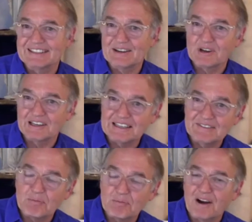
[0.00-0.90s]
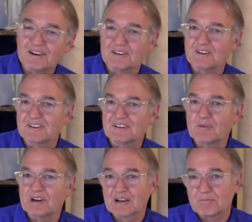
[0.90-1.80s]
they want to leave their partner or they
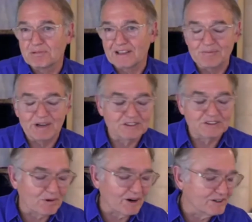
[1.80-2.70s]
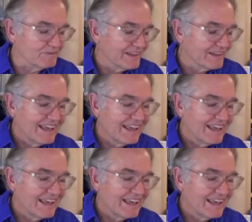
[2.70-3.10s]
want to complain about their partner,